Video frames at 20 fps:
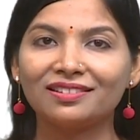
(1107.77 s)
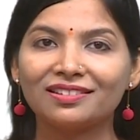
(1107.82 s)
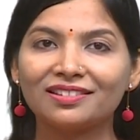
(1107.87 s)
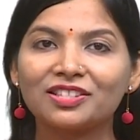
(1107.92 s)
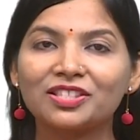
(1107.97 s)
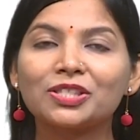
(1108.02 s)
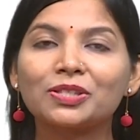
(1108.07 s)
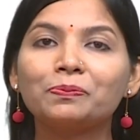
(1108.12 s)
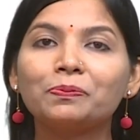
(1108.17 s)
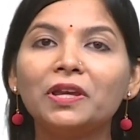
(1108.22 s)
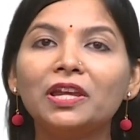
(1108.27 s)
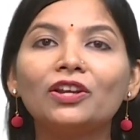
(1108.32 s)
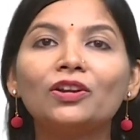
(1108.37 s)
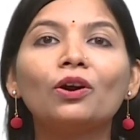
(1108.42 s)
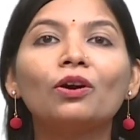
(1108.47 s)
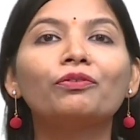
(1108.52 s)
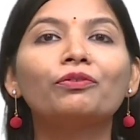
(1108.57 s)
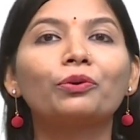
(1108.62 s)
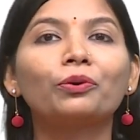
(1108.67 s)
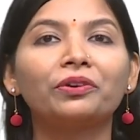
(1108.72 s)
speed
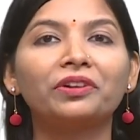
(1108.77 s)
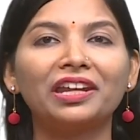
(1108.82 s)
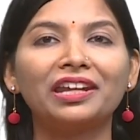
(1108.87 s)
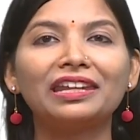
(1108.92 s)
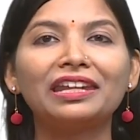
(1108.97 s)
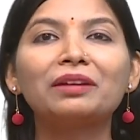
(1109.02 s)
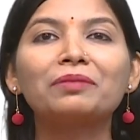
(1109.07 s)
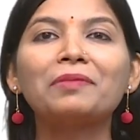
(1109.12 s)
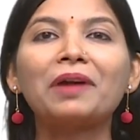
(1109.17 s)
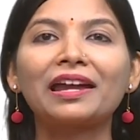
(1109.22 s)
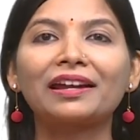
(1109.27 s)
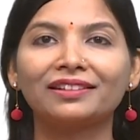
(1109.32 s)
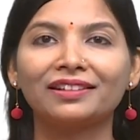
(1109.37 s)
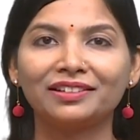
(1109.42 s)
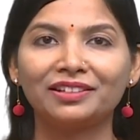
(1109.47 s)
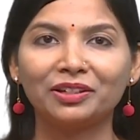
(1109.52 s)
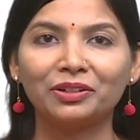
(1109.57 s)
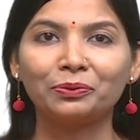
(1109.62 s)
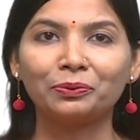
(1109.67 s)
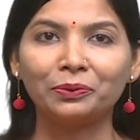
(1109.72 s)
of rotating
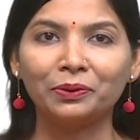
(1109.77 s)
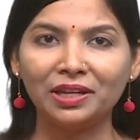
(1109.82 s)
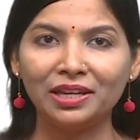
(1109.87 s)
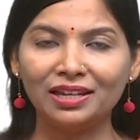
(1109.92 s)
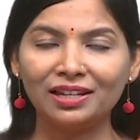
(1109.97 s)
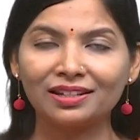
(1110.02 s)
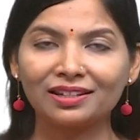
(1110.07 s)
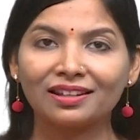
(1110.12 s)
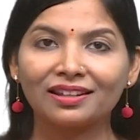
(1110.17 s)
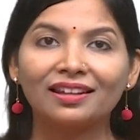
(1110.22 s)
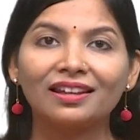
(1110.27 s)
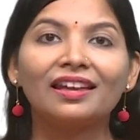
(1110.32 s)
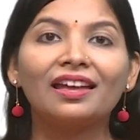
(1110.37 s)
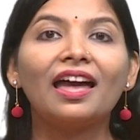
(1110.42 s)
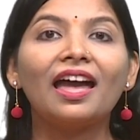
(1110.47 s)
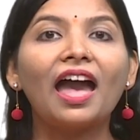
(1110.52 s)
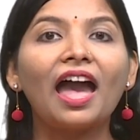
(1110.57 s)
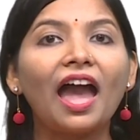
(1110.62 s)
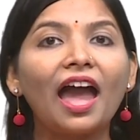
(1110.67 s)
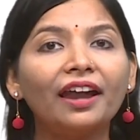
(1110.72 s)
magnetic field
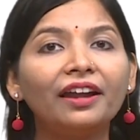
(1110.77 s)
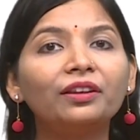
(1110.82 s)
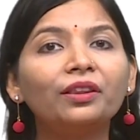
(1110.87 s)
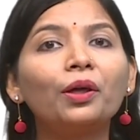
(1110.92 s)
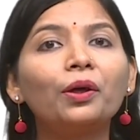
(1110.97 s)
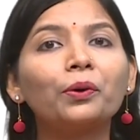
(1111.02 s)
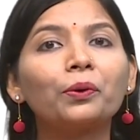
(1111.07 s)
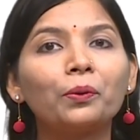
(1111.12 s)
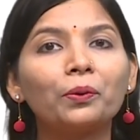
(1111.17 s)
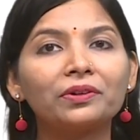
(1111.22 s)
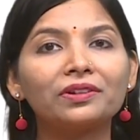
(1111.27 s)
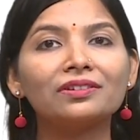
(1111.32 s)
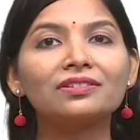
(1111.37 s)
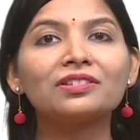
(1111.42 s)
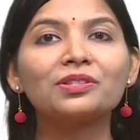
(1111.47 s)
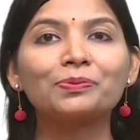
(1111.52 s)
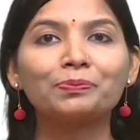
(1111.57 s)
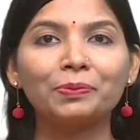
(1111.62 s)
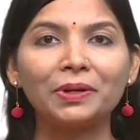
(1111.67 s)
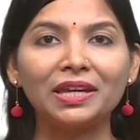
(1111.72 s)
and the rotor
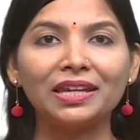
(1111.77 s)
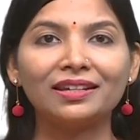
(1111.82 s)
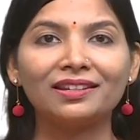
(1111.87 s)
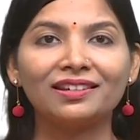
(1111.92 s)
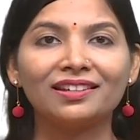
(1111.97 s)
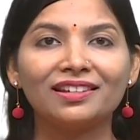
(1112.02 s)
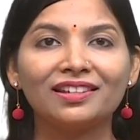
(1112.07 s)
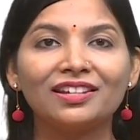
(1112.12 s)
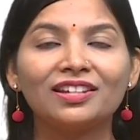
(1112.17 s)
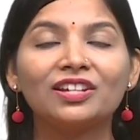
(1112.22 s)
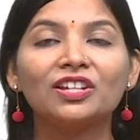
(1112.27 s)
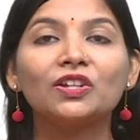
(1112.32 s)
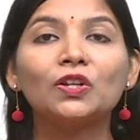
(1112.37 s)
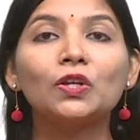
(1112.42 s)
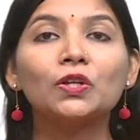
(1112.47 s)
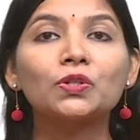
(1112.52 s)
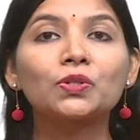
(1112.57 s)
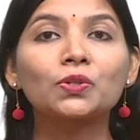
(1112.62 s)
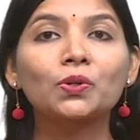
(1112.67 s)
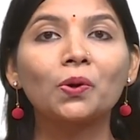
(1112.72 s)
speed
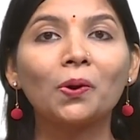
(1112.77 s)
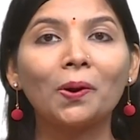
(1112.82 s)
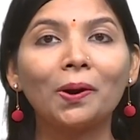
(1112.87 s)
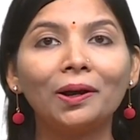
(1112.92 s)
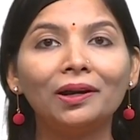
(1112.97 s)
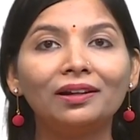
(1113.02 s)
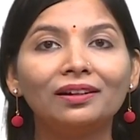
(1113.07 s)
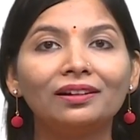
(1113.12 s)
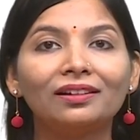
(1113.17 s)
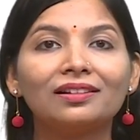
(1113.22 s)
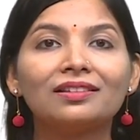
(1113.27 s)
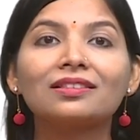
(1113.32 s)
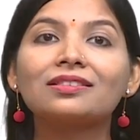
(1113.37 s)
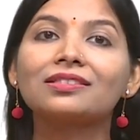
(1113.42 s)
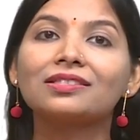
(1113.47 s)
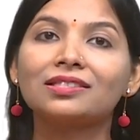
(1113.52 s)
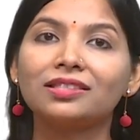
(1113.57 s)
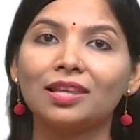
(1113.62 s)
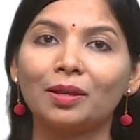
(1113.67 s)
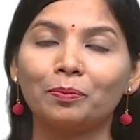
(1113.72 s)
is called
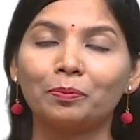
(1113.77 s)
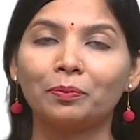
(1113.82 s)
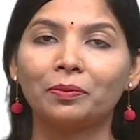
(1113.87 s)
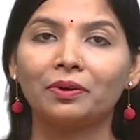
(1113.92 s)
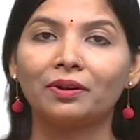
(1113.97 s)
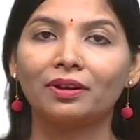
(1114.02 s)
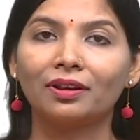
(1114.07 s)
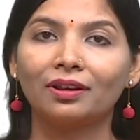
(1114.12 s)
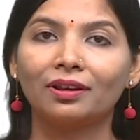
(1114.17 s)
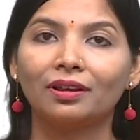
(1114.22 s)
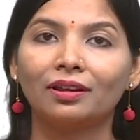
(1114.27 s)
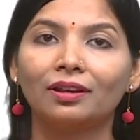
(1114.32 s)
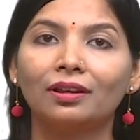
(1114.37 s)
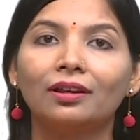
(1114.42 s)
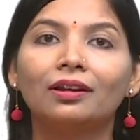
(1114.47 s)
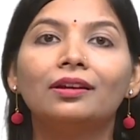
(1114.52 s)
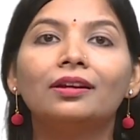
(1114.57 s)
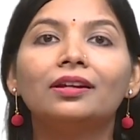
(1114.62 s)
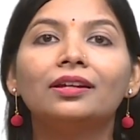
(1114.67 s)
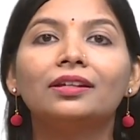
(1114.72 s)
slip.
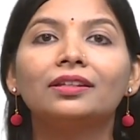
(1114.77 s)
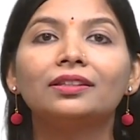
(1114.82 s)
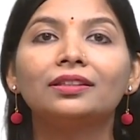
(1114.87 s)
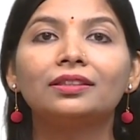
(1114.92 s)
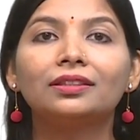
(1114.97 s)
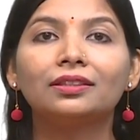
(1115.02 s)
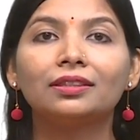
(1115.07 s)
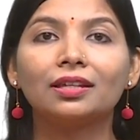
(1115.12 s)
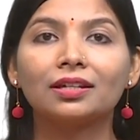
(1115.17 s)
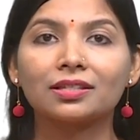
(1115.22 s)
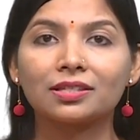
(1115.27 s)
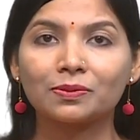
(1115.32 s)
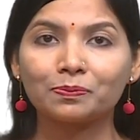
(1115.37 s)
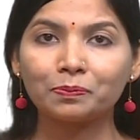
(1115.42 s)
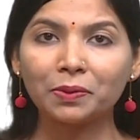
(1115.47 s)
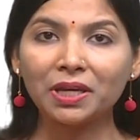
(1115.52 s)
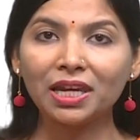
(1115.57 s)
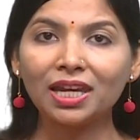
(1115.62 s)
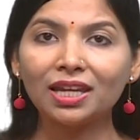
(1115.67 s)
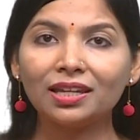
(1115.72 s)
The
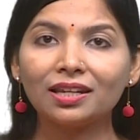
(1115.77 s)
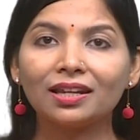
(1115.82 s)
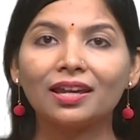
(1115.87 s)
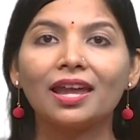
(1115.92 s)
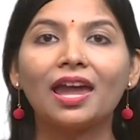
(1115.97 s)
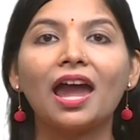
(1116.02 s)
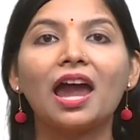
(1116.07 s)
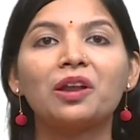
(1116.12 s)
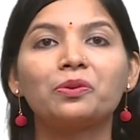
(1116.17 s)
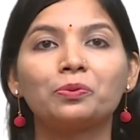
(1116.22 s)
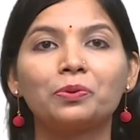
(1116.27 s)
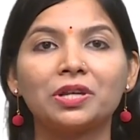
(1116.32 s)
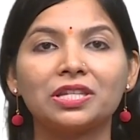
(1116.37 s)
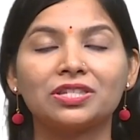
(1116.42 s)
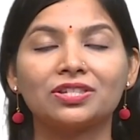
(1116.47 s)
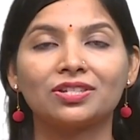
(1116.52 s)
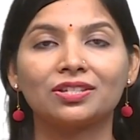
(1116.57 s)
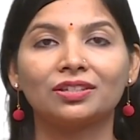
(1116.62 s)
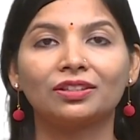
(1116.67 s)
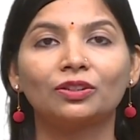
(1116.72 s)
speed at
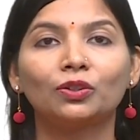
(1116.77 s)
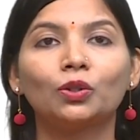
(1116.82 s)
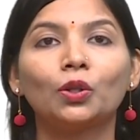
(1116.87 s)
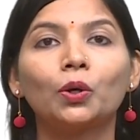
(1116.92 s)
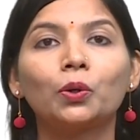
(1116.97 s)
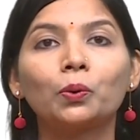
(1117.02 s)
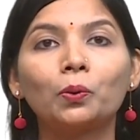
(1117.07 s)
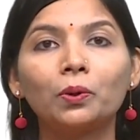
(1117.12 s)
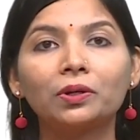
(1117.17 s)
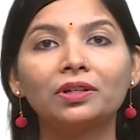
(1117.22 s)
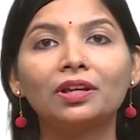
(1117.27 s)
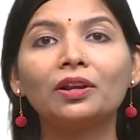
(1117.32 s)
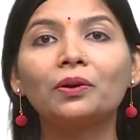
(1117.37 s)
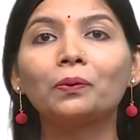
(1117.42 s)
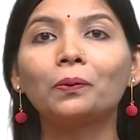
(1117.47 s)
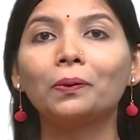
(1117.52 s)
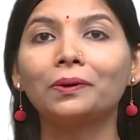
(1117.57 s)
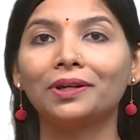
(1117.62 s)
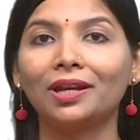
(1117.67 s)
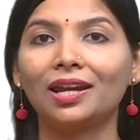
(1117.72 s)
which the rotor
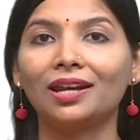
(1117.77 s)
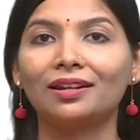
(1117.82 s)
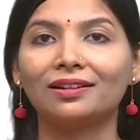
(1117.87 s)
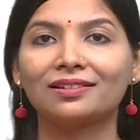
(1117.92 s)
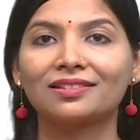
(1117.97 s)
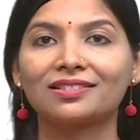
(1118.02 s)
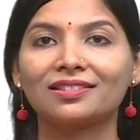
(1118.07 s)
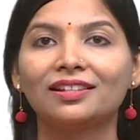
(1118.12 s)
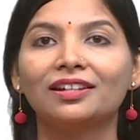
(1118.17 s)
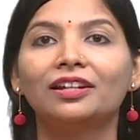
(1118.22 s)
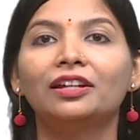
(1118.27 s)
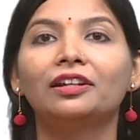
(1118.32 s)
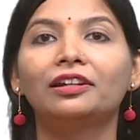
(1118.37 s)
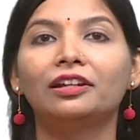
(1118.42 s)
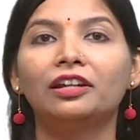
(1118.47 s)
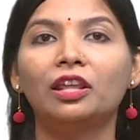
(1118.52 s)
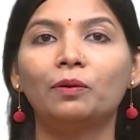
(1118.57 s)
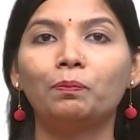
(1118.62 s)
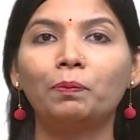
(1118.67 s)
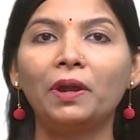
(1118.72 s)
rotates
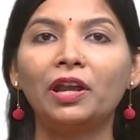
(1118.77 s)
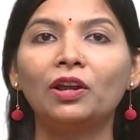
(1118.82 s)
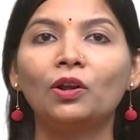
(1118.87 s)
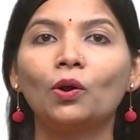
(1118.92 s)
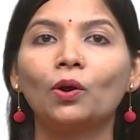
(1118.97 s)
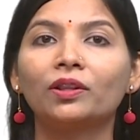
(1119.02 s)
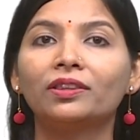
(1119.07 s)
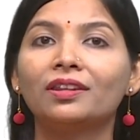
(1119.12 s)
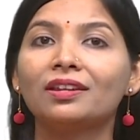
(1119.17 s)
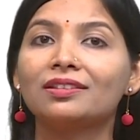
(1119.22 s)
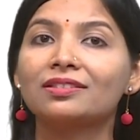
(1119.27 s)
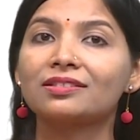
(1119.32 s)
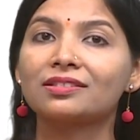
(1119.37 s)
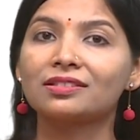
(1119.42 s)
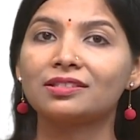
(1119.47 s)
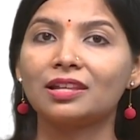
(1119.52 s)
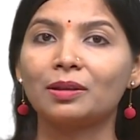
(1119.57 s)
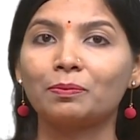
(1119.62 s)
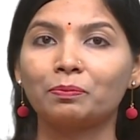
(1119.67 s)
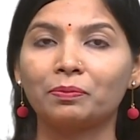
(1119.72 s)
depend on the
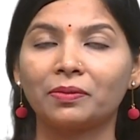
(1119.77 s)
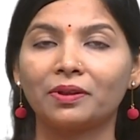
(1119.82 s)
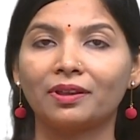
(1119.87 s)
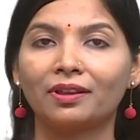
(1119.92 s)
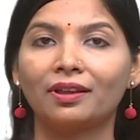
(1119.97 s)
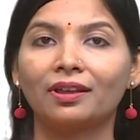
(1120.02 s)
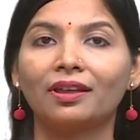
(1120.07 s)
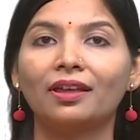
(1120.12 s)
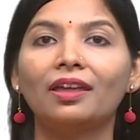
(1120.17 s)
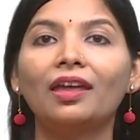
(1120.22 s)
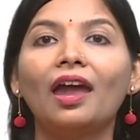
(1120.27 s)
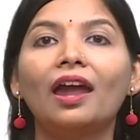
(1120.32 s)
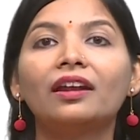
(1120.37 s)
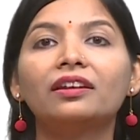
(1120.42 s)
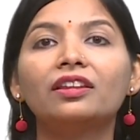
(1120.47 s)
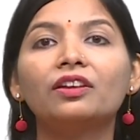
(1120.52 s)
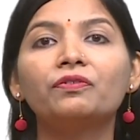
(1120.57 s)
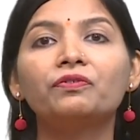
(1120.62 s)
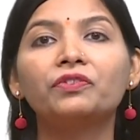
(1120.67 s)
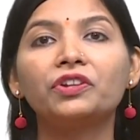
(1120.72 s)
slip and
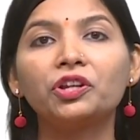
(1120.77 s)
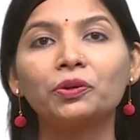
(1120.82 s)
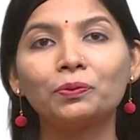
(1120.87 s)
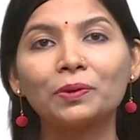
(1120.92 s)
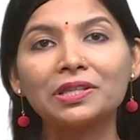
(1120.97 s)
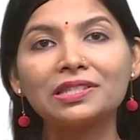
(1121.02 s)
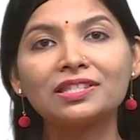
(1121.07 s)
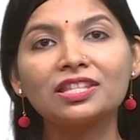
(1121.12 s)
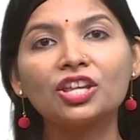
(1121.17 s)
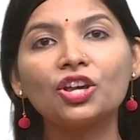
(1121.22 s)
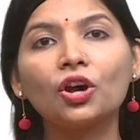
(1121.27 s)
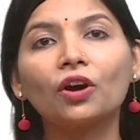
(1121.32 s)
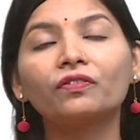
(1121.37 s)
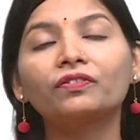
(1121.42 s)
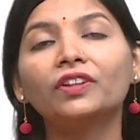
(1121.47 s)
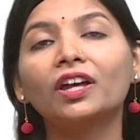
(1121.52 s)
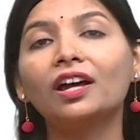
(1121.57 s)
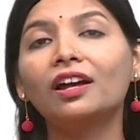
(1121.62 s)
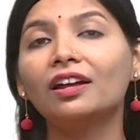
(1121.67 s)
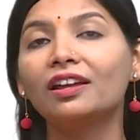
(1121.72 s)
the frequency of
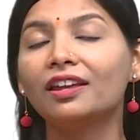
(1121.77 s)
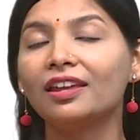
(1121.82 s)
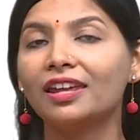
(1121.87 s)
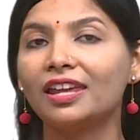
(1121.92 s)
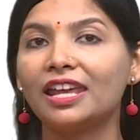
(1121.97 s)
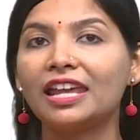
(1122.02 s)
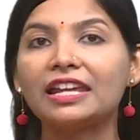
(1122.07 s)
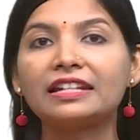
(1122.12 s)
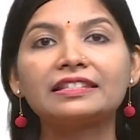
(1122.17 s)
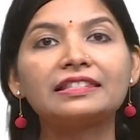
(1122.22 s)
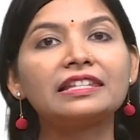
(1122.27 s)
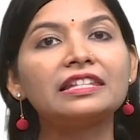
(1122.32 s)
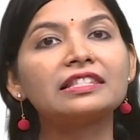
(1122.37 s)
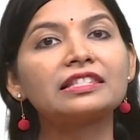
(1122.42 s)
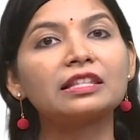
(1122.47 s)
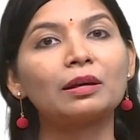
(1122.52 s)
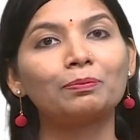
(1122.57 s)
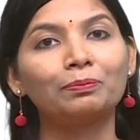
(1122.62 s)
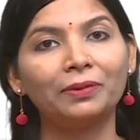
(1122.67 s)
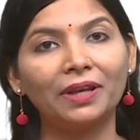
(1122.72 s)
the AC
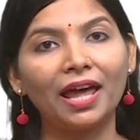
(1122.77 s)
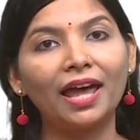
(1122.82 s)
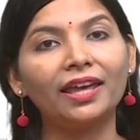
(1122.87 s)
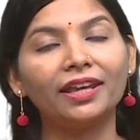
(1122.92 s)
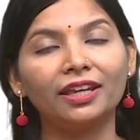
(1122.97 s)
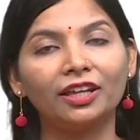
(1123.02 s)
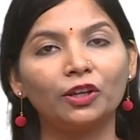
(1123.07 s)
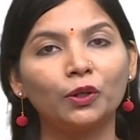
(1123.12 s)
supply.